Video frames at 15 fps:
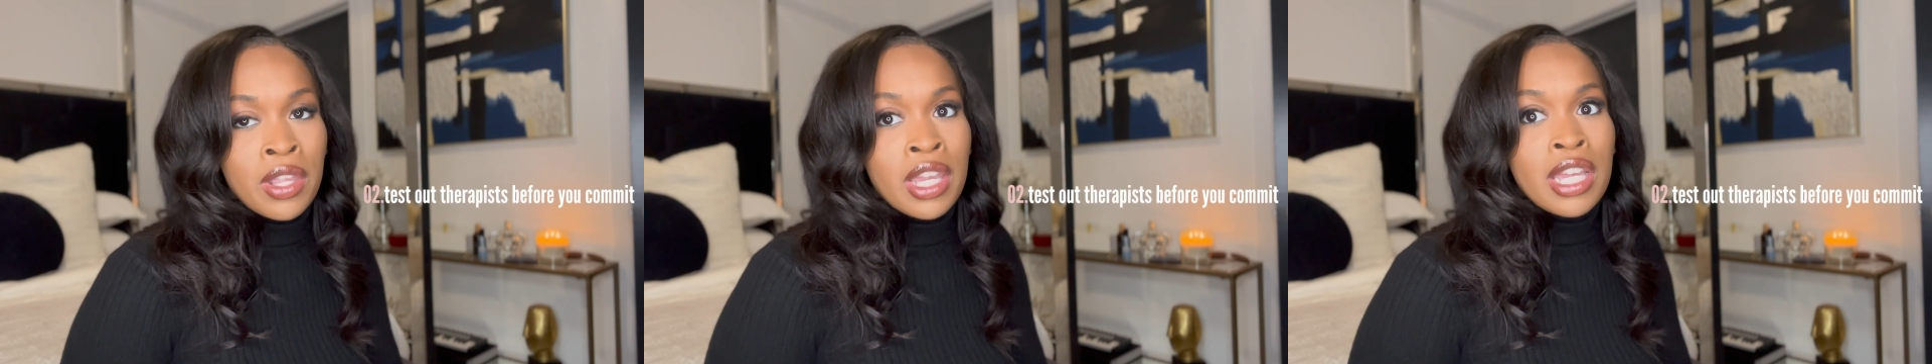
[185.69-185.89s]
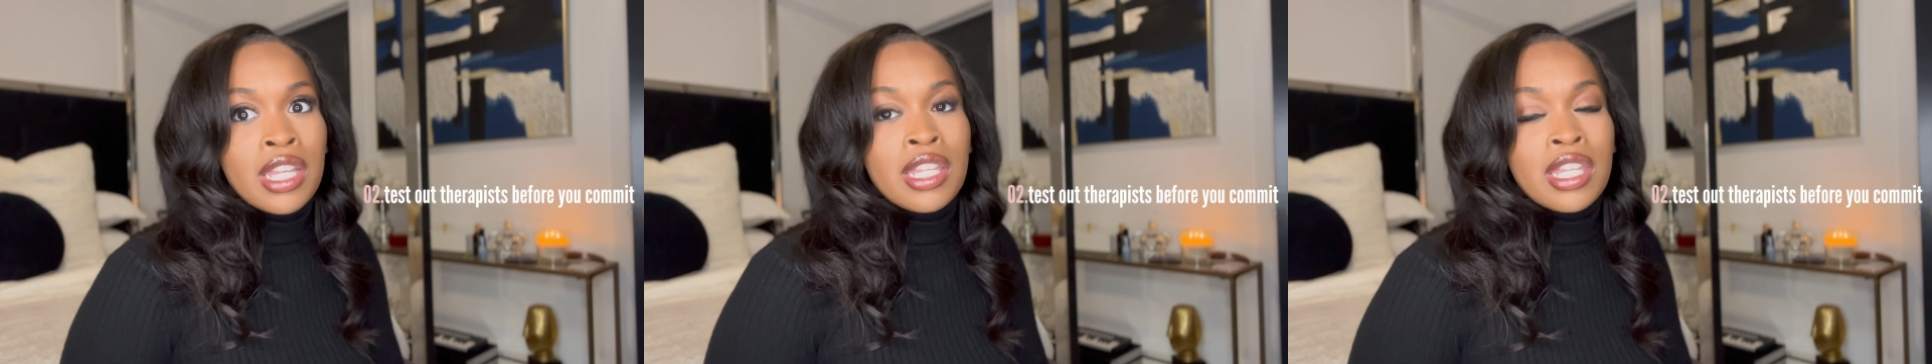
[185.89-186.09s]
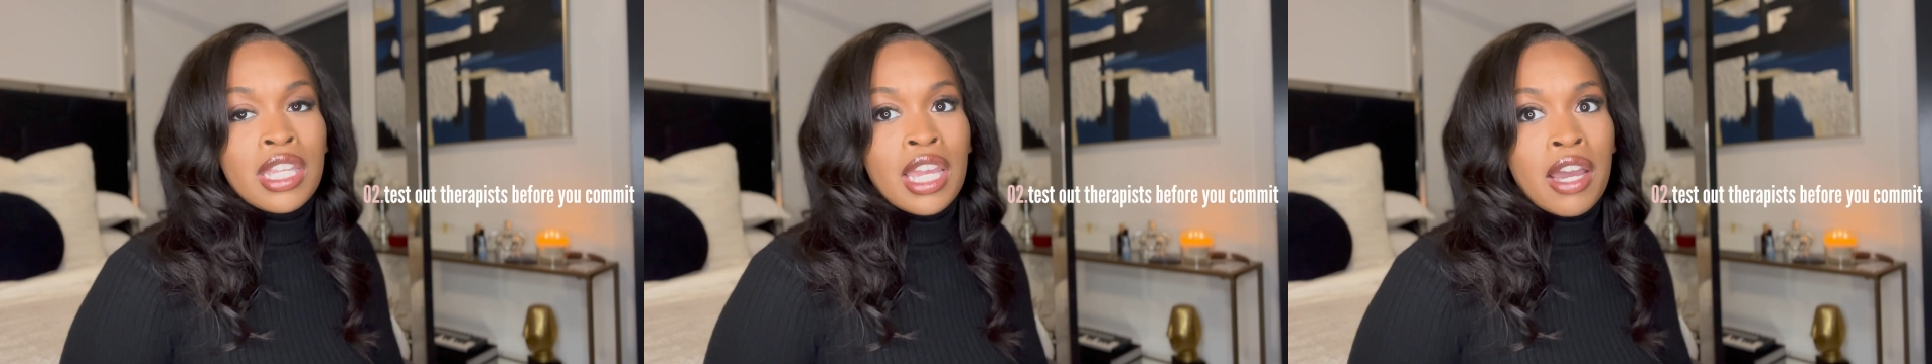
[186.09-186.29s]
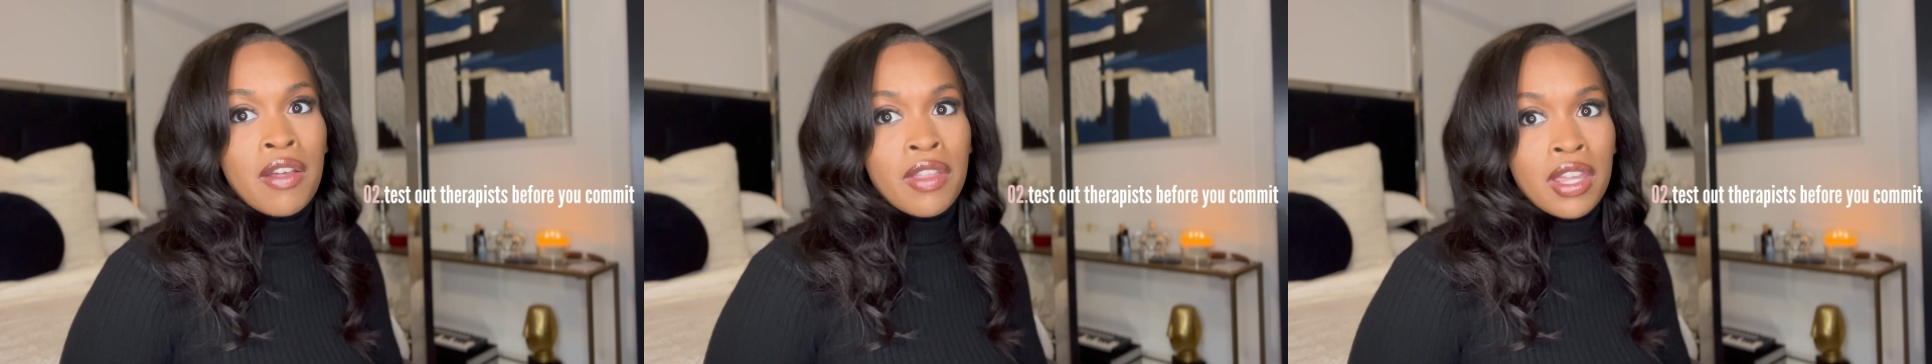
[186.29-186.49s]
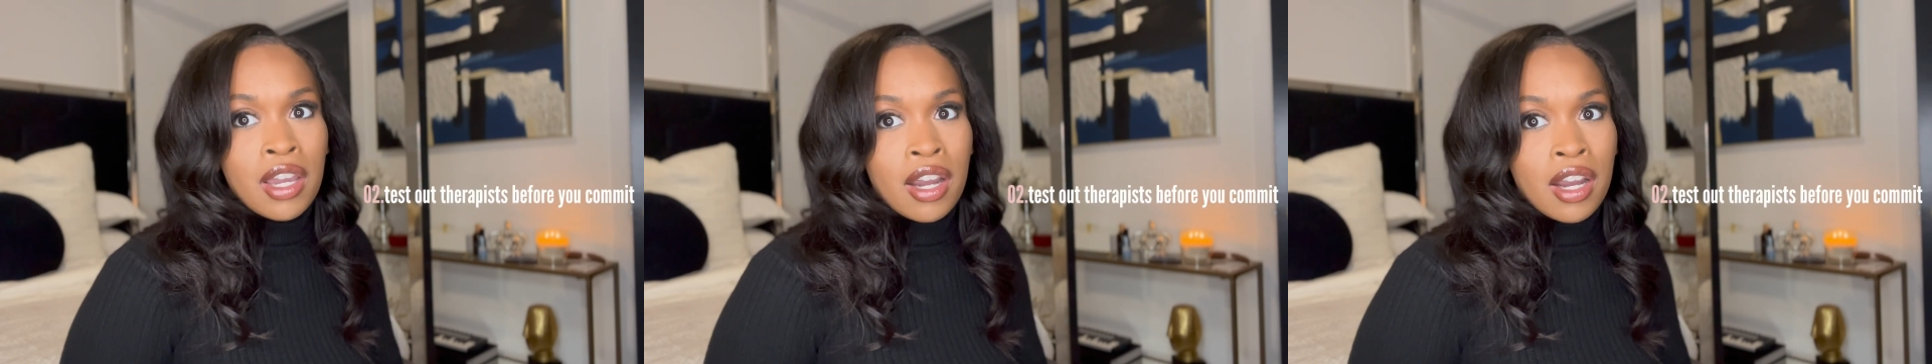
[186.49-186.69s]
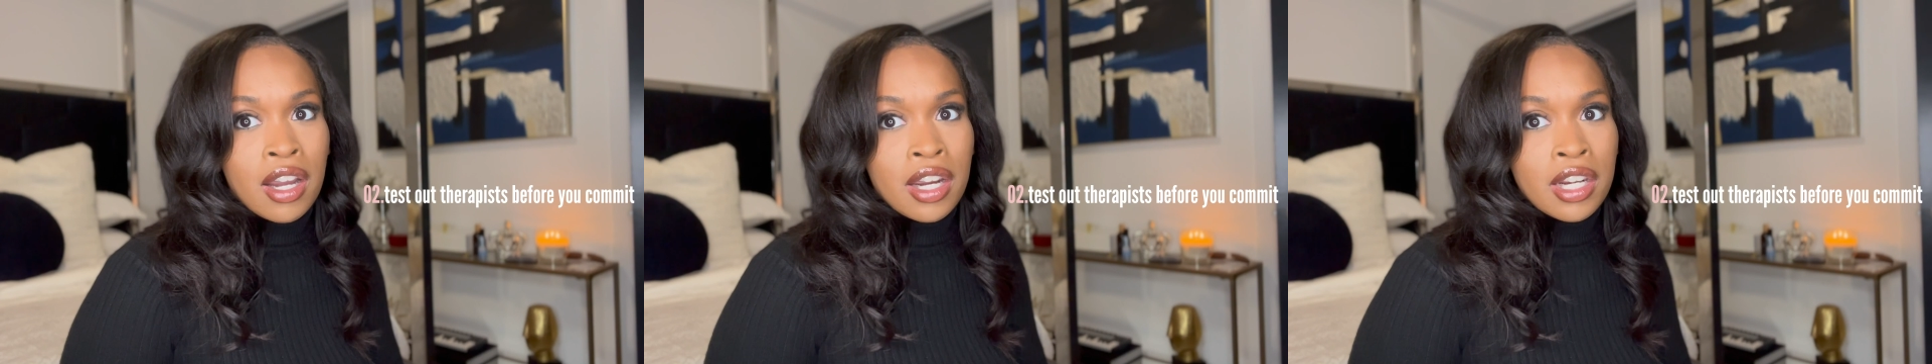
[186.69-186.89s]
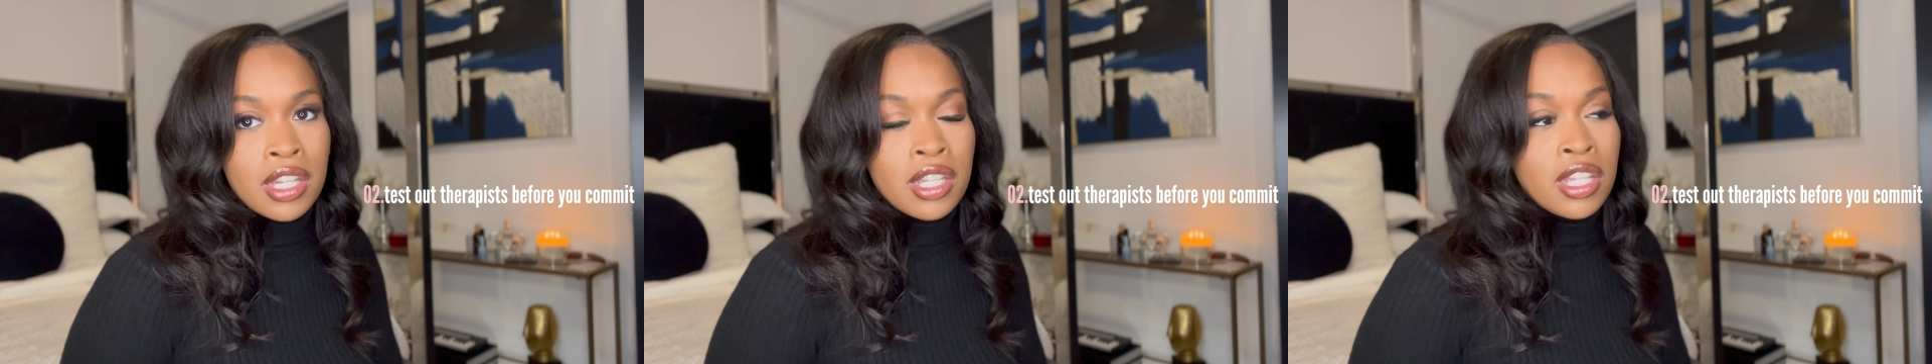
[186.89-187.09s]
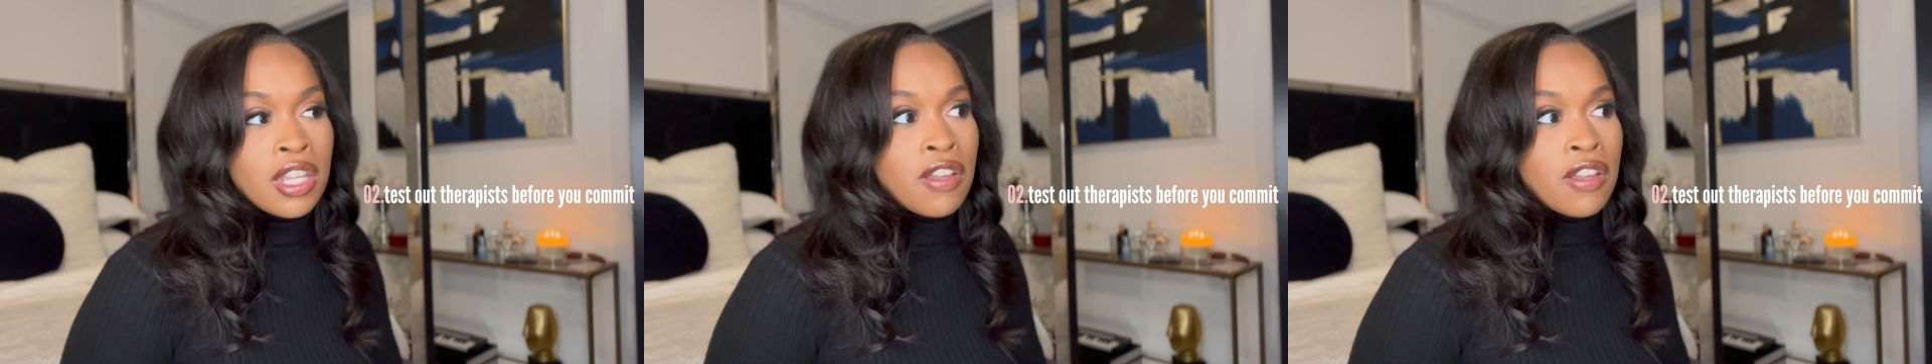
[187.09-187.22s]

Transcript: See how they are, see